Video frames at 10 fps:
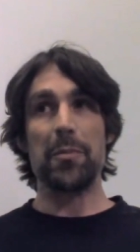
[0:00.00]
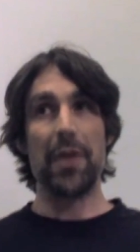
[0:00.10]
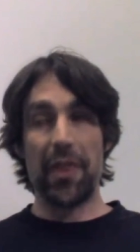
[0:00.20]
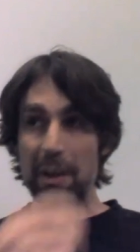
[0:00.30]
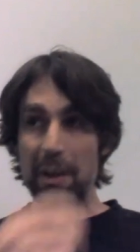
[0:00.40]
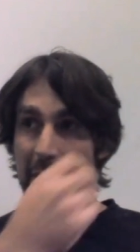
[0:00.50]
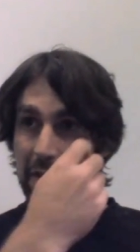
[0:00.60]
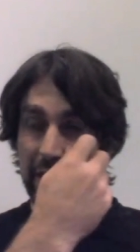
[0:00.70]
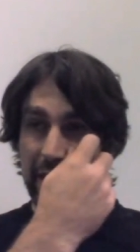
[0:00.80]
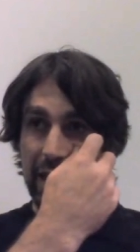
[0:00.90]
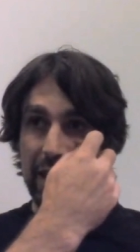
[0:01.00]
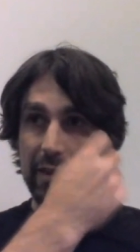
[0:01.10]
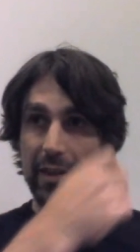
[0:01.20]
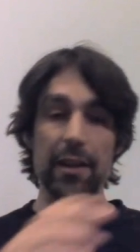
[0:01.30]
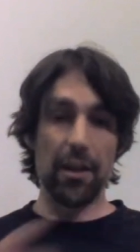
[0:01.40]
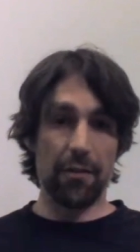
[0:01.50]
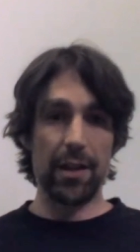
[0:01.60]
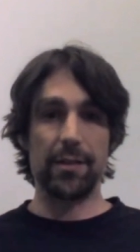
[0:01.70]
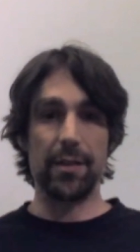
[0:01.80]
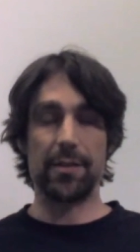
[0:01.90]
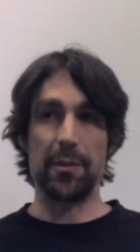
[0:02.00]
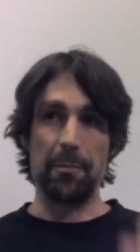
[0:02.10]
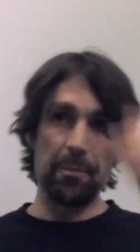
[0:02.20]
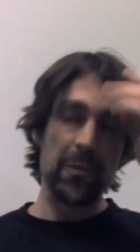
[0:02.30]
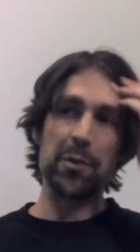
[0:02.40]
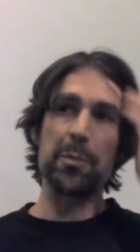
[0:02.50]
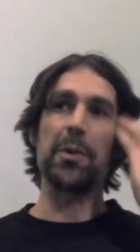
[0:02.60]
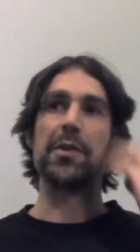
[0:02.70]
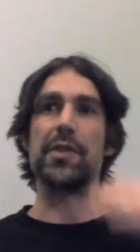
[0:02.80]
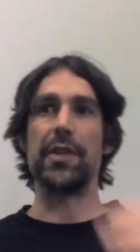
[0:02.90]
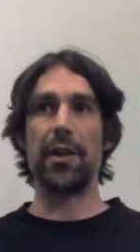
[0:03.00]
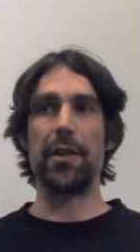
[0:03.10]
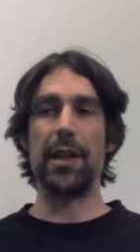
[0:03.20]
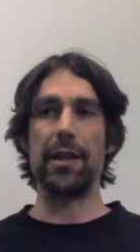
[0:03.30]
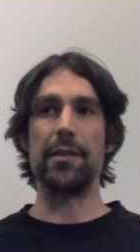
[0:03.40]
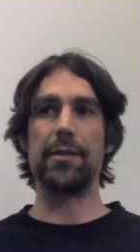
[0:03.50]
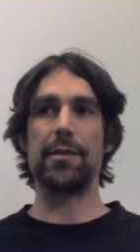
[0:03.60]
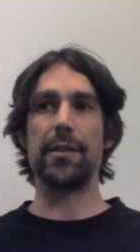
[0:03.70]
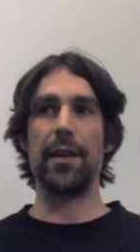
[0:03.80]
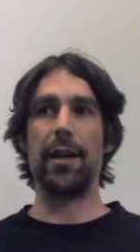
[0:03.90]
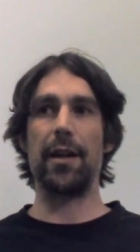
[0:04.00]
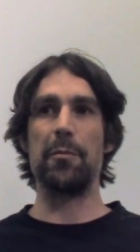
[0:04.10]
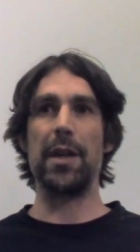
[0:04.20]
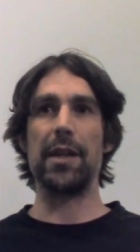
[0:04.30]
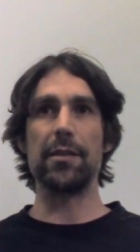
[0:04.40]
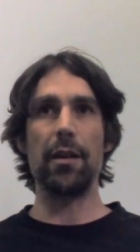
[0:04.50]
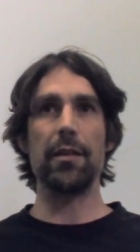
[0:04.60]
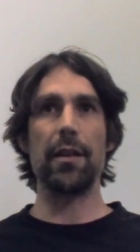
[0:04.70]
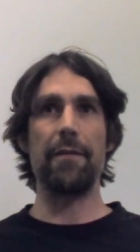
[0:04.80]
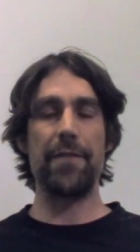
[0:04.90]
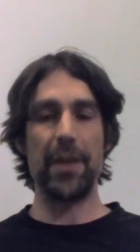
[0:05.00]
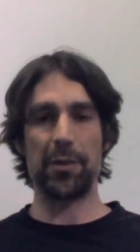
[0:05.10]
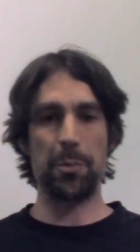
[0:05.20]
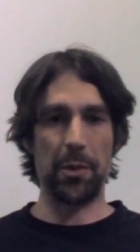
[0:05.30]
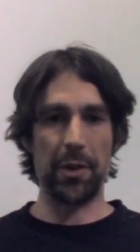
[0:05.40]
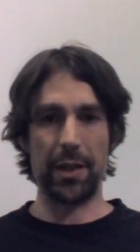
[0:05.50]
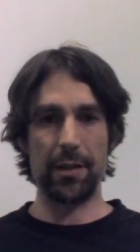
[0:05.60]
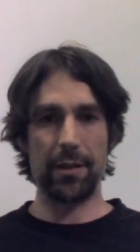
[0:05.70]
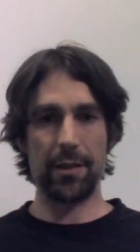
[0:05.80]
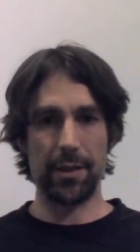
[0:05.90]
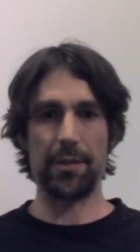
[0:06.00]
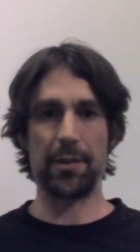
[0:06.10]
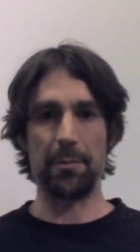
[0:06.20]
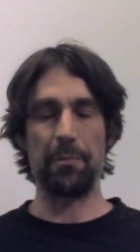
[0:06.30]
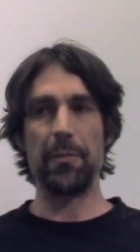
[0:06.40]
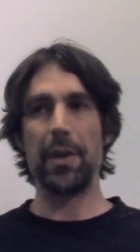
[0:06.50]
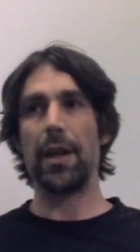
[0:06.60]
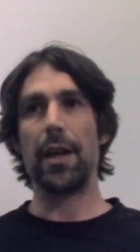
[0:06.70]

But the thing about the ELO rating system that's important to note is it's not a fixed point system